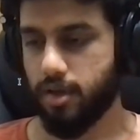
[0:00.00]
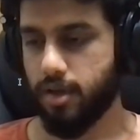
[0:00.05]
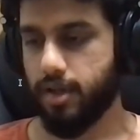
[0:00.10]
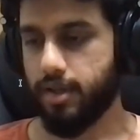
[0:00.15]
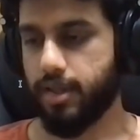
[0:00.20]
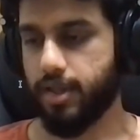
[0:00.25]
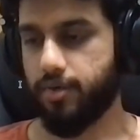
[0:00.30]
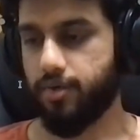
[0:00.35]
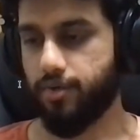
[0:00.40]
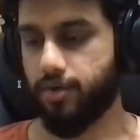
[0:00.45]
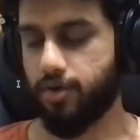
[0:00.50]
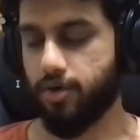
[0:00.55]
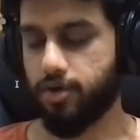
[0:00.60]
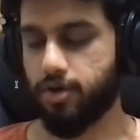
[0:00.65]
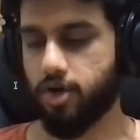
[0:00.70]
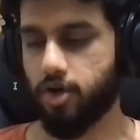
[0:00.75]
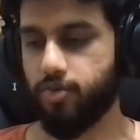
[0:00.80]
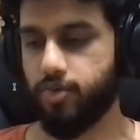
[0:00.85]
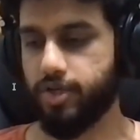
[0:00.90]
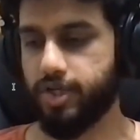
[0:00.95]
And then we've got
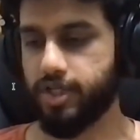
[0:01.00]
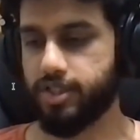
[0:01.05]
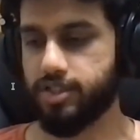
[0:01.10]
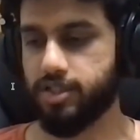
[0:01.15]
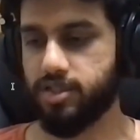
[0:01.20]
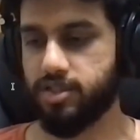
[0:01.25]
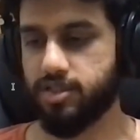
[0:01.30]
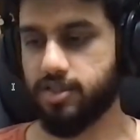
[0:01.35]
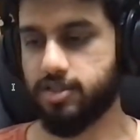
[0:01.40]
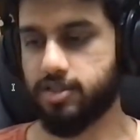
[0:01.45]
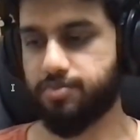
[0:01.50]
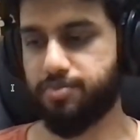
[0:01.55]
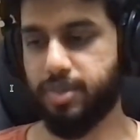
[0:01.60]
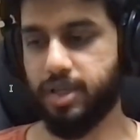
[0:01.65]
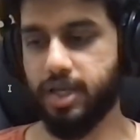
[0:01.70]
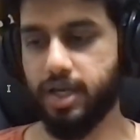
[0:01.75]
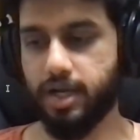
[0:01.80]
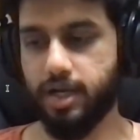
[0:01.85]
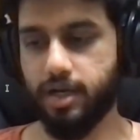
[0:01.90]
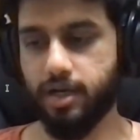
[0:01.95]
commutation, just
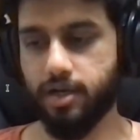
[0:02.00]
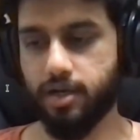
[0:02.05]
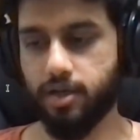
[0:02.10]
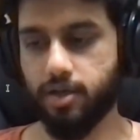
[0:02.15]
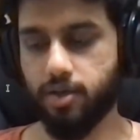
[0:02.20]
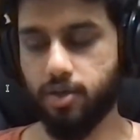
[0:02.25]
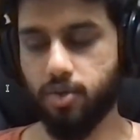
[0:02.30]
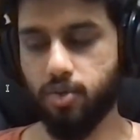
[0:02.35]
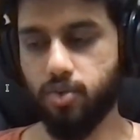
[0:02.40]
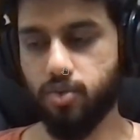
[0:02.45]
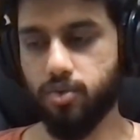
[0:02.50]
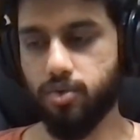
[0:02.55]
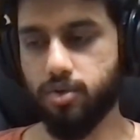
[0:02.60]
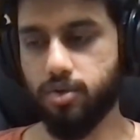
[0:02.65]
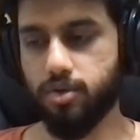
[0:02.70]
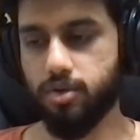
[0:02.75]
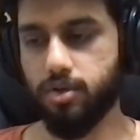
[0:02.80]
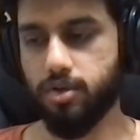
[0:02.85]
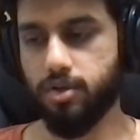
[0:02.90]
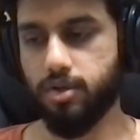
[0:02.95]
P and Q
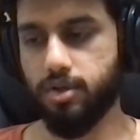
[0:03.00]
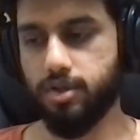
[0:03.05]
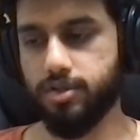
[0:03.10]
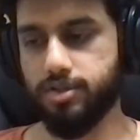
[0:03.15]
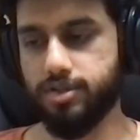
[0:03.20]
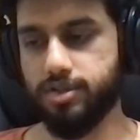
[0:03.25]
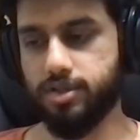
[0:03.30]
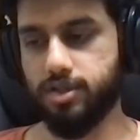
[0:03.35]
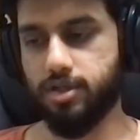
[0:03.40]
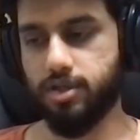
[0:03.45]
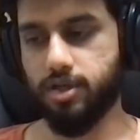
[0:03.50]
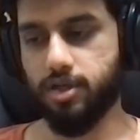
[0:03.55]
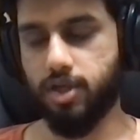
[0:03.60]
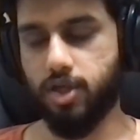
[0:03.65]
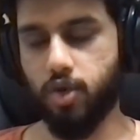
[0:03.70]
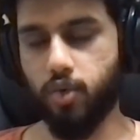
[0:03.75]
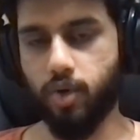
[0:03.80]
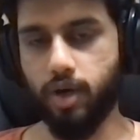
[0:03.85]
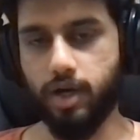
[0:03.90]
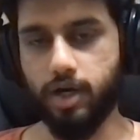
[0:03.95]
is
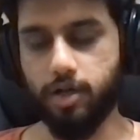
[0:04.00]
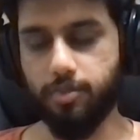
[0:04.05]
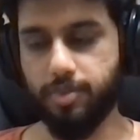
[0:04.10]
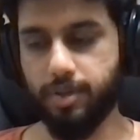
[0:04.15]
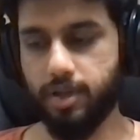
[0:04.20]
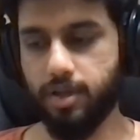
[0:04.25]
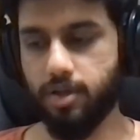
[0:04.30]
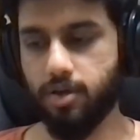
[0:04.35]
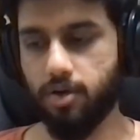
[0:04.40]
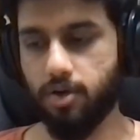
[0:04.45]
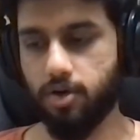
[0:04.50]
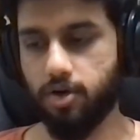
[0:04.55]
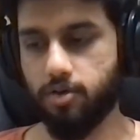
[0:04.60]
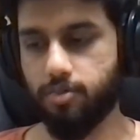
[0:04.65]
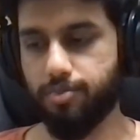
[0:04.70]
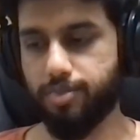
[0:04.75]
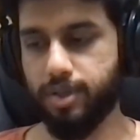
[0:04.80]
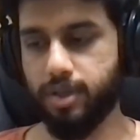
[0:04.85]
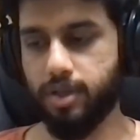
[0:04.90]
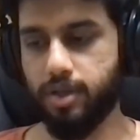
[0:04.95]
Q and P, or
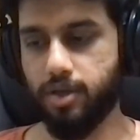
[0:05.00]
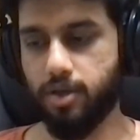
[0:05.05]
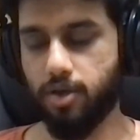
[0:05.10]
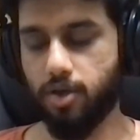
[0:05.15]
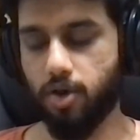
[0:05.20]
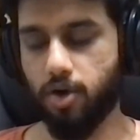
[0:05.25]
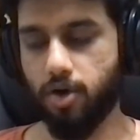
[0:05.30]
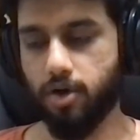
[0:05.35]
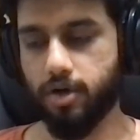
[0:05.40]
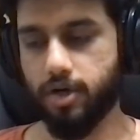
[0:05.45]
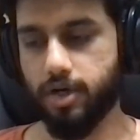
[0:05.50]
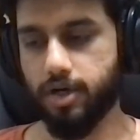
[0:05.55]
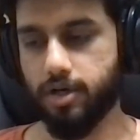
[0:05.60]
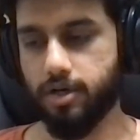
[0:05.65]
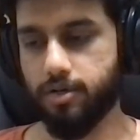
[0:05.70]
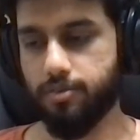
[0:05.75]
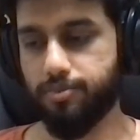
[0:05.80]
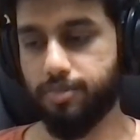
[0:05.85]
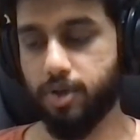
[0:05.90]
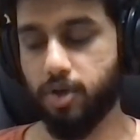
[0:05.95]
P or R,
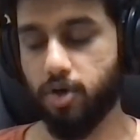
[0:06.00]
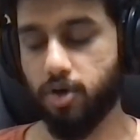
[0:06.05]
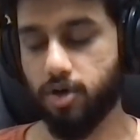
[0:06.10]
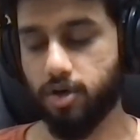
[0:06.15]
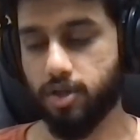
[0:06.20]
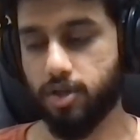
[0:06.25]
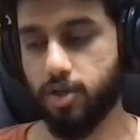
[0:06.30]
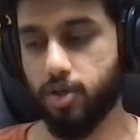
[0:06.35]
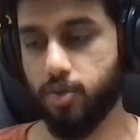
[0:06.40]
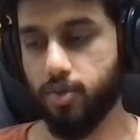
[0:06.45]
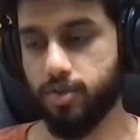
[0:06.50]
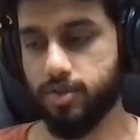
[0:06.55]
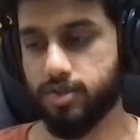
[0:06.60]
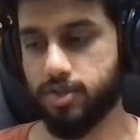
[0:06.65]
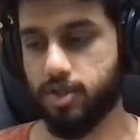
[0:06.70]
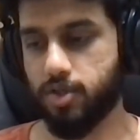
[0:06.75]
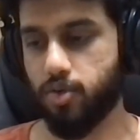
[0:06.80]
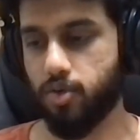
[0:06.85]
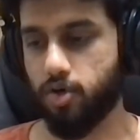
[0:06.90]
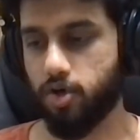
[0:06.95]
P or Q is
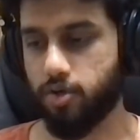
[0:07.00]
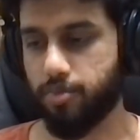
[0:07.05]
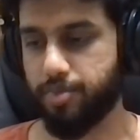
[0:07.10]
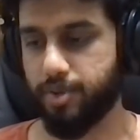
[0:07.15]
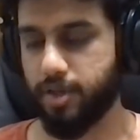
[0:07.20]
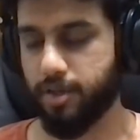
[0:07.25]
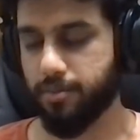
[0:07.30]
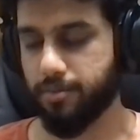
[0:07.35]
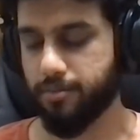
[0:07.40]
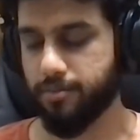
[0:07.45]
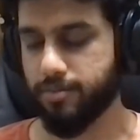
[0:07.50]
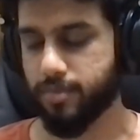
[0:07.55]
Q or P.